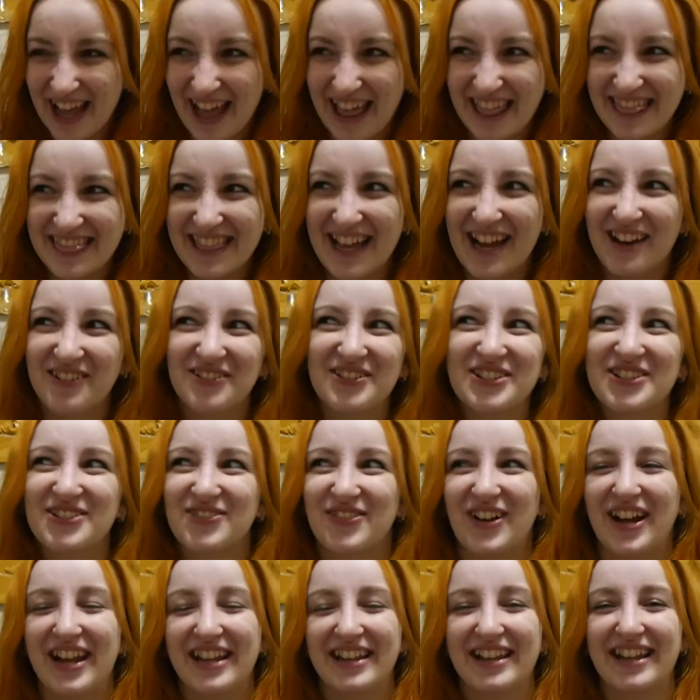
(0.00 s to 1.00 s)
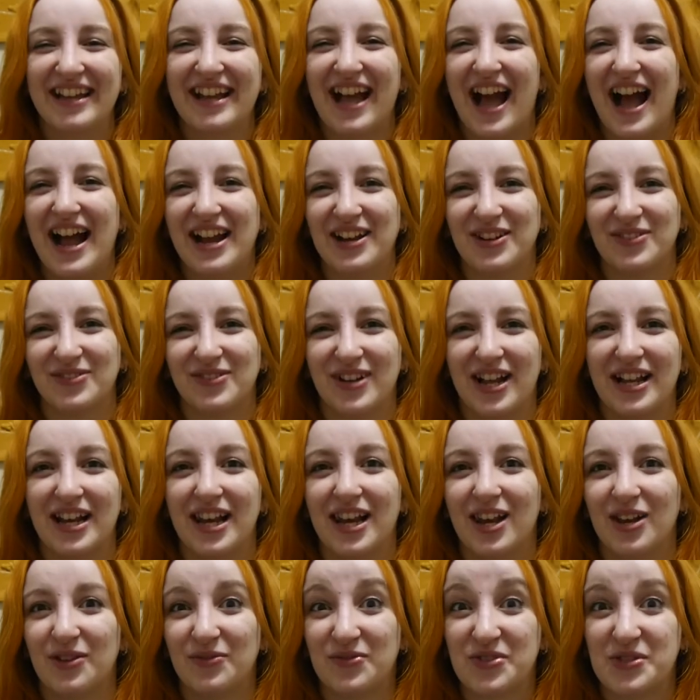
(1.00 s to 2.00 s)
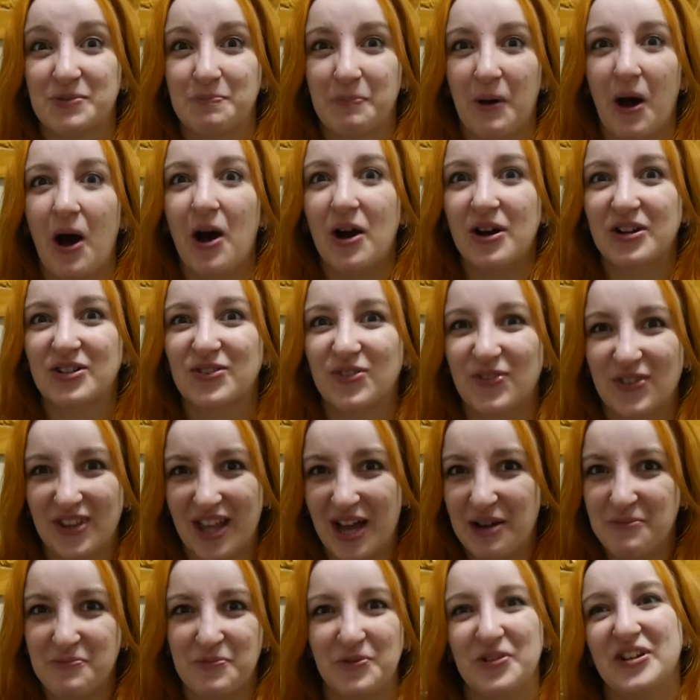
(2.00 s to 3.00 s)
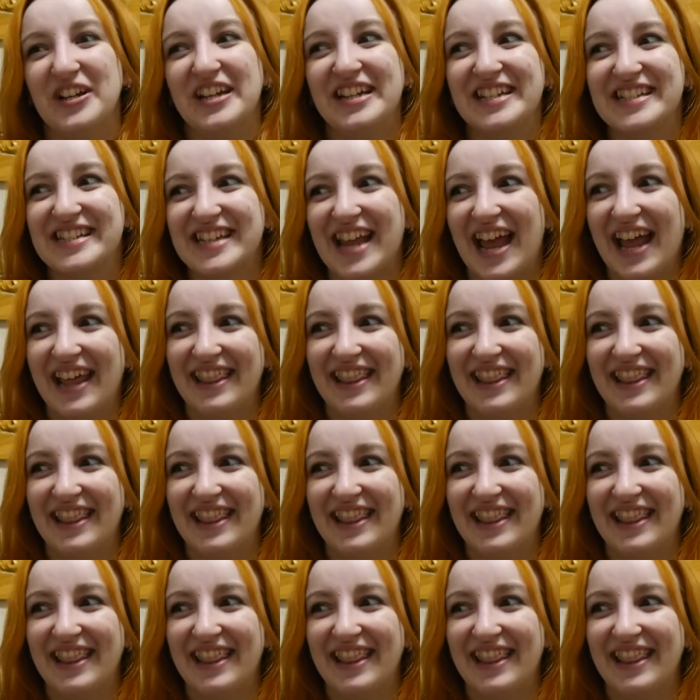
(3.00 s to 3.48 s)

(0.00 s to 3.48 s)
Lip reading: And that was when the kind of like love sparked for that breed.